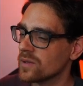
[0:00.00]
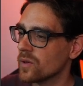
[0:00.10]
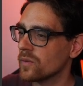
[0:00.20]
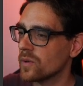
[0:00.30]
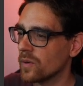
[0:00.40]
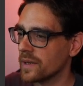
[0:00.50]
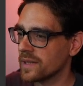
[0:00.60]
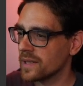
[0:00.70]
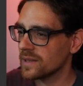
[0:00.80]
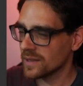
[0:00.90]
server right
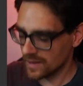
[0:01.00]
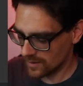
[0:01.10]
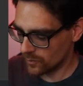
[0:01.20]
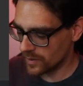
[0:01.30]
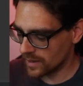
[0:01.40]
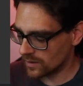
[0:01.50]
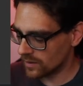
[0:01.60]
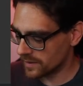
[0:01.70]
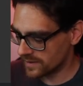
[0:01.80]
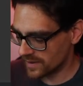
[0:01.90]
here. We
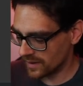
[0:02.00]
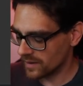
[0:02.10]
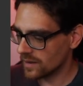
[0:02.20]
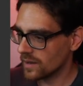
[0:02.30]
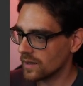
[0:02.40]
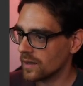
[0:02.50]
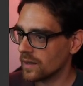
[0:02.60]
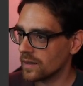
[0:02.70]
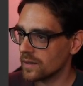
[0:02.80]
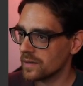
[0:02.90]
call it
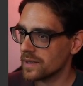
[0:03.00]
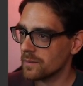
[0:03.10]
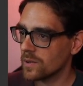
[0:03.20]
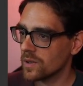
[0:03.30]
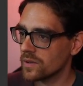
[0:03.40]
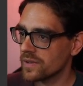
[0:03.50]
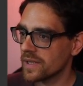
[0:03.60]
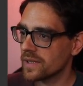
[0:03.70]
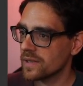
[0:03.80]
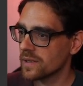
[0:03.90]
demo
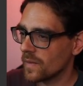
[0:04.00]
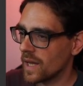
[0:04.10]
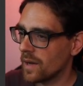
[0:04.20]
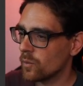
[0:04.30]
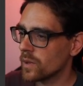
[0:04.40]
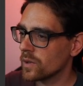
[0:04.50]
content, and we